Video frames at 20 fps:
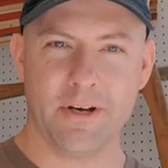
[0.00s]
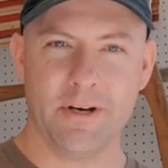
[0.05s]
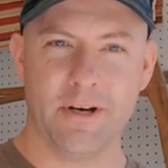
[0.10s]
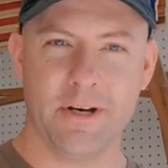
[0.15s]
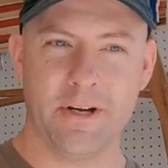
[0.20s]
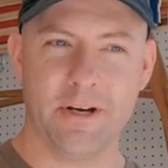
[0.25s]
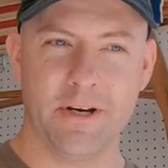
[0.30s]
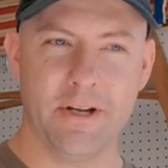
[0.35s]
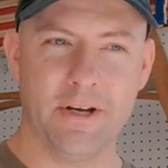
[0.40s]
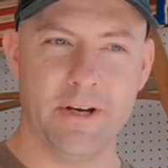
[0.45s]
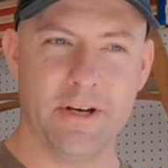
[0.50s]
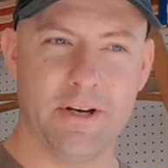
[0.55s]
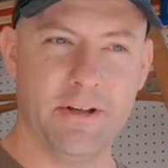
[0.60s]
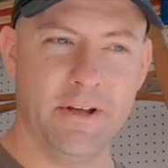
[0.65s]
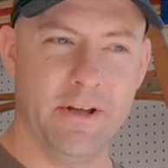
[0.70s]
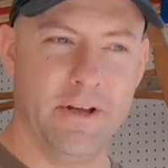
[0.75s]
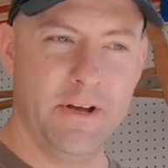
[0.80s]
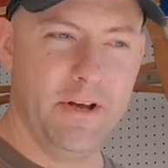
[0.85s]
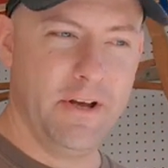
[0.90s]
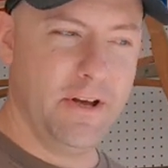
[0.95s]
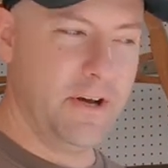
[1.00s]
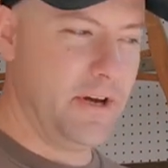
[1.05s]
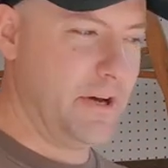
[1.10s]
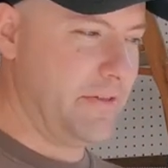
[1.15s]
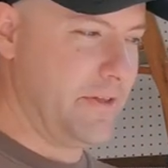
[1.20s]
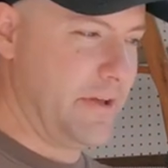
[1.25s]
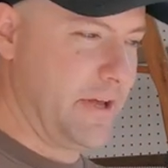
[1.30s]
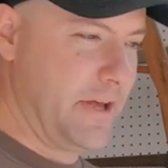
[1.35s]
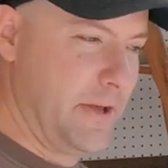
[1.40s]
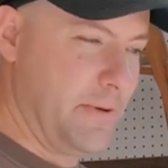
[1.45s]
on uh,
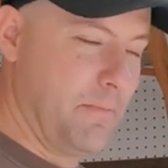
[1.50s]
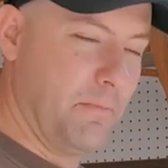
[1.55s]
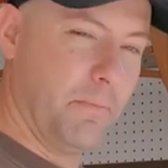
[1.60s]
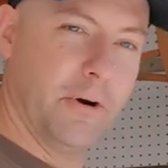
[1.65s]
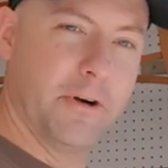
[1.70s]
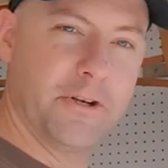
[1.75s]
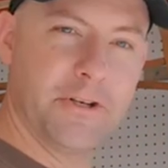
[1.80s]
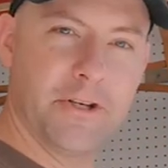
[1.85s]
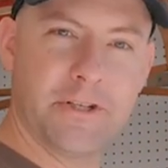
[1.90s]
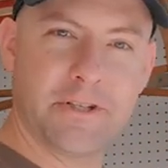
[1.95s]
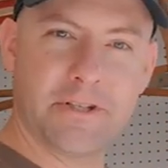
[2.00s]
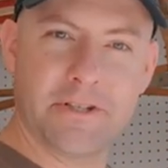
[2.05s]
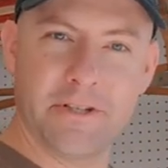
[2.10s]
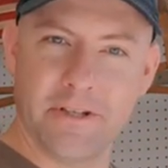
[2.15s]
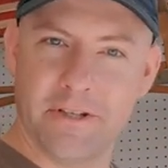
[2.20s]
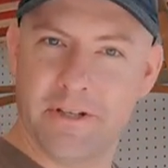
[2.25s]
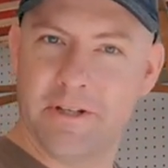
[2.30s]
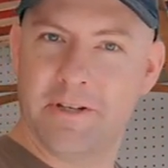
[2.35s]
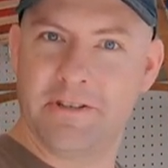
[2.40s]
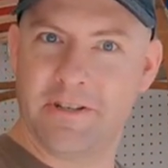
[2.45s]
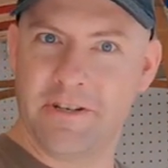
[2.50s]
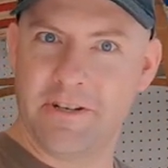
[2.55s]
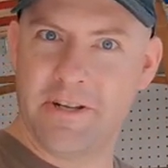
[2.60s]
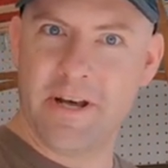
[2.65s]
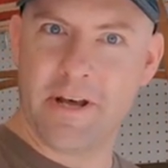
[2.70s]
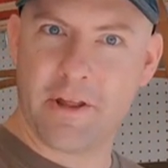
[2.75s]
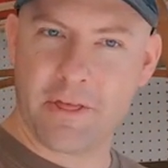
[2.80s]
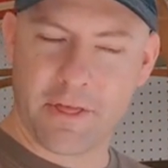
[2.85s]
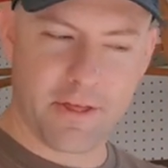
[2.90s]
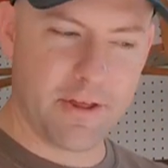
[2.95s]
on the purchase to, to
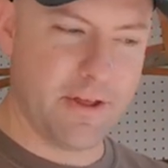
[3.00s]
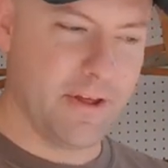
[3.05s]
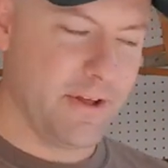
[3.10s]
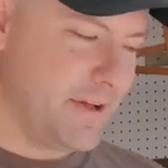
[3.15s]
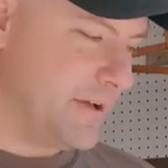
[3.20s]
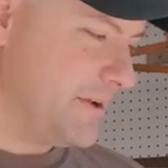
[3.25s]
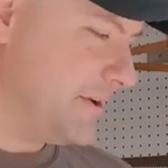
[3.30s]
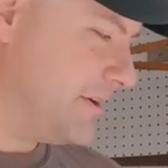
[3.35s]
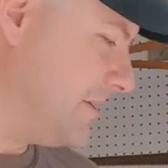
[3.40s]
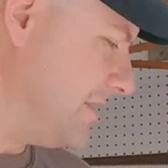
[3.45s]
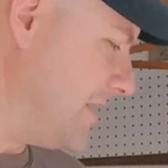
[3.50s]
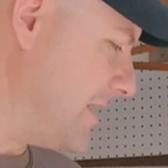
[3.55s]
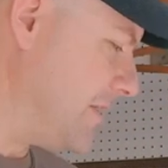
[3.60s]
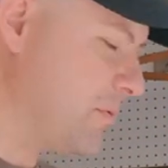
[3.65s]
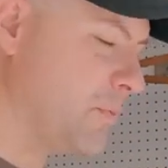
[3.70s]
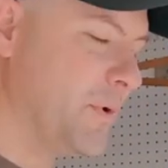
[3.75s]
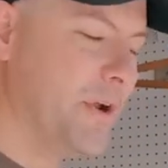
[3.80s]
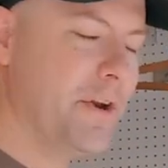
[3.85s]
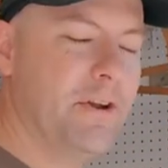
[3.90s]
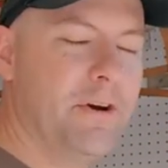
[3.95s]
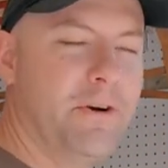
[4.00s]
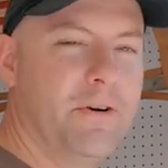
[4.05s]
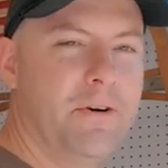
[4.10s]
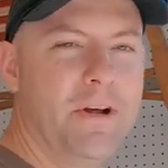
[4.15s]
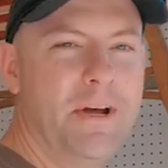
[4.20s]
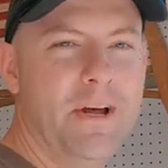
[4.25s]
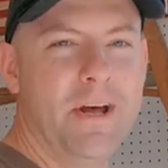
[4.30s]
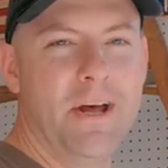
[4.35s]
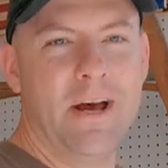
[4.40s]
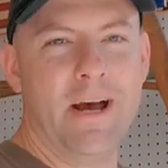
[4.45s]
death death
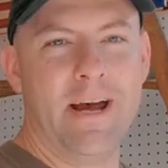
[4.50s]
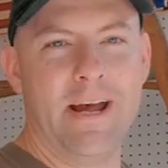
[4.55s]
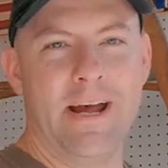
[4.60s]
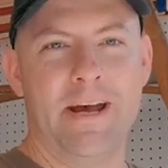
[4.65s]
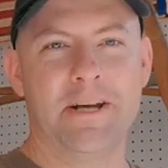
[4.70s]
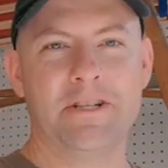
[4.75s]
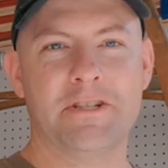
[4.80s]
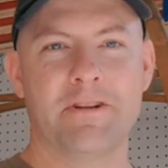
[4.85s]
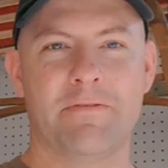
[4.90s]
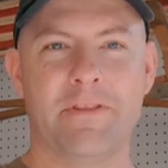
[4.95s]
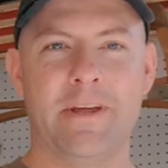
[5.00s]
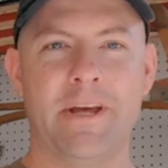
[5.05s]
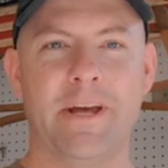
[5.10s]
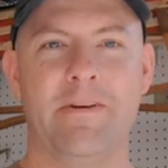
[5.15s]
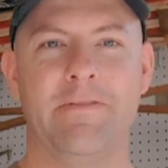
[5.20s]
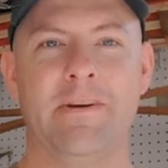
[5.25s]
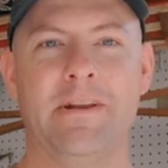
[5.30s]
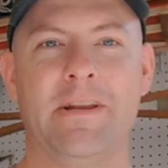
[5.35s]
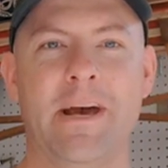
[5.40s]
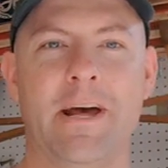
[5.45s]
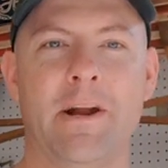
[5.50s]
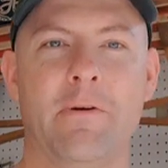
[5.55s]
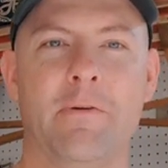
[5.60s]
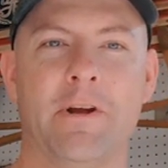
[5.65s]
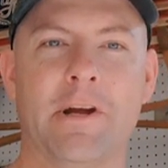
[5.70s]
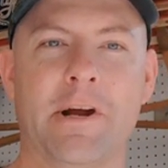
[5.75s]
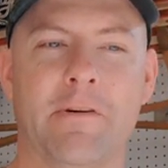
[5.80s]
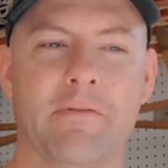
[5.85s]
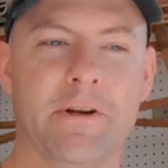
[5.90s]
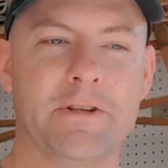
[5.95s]
window, I asked if they have a data
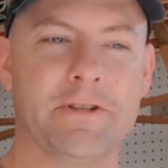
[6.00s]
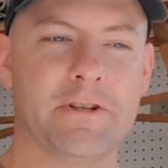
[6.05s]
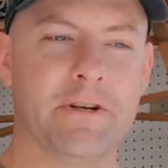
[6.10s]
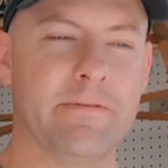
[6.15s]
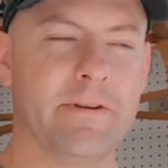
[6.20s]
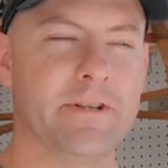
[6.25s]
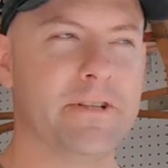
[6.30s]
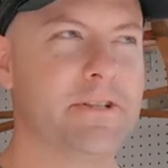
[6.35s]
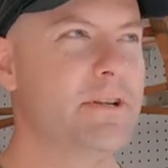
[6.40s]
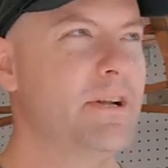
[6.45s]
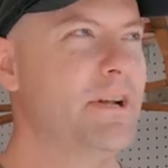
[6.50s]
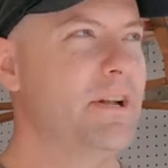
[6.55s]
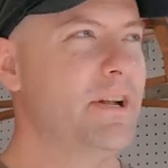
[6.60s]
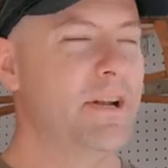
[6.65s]
recovery service.